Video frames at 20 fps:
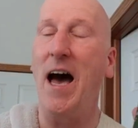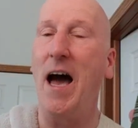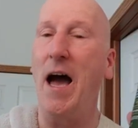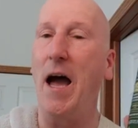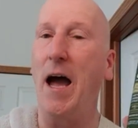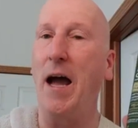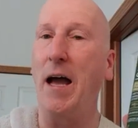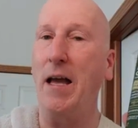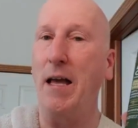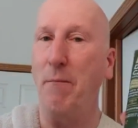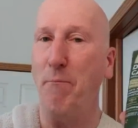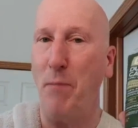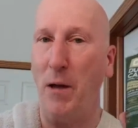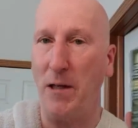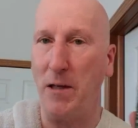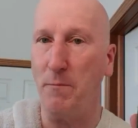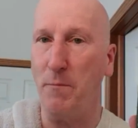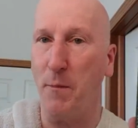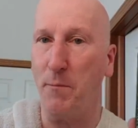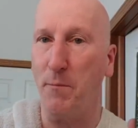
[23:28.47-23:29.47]
I
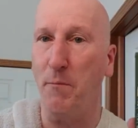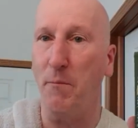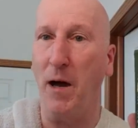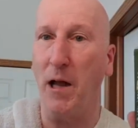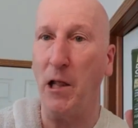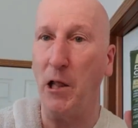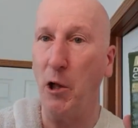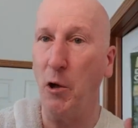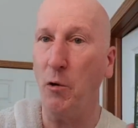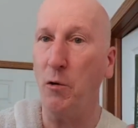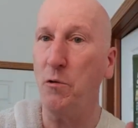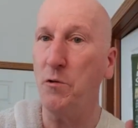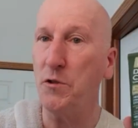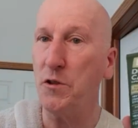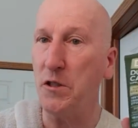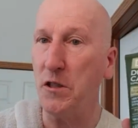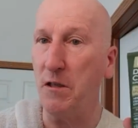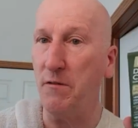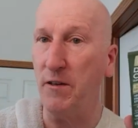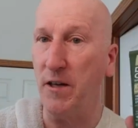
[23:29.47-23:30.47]
picked them up at my
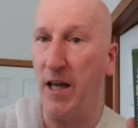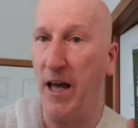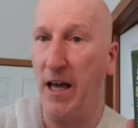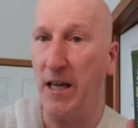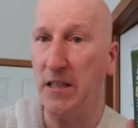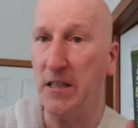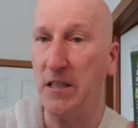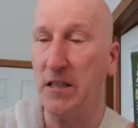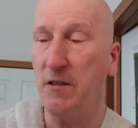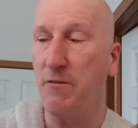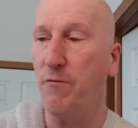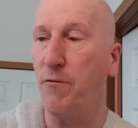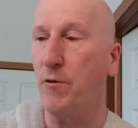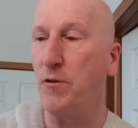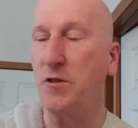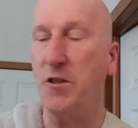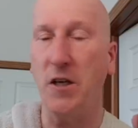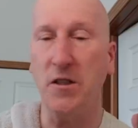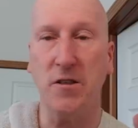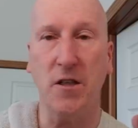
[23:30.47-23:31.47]
local CVS
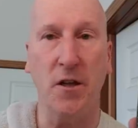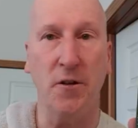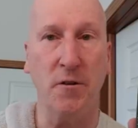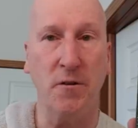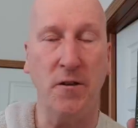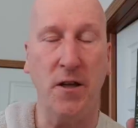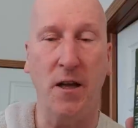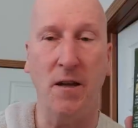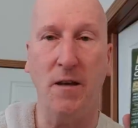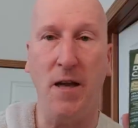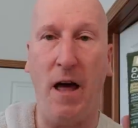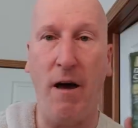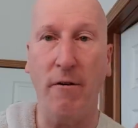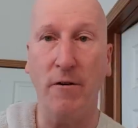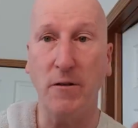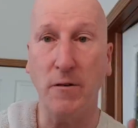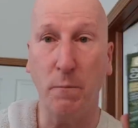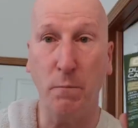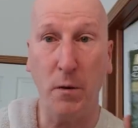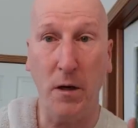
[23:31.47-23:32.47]
for just under
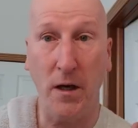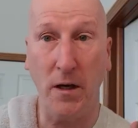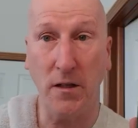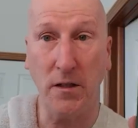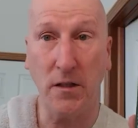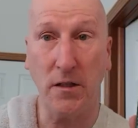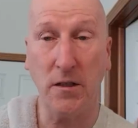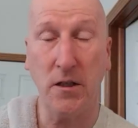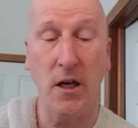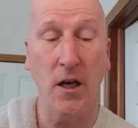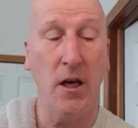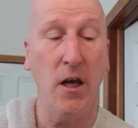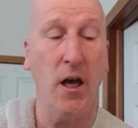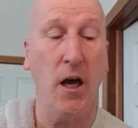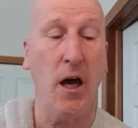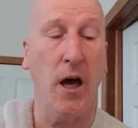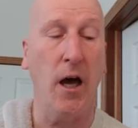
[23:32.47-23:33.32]
$10 a piece.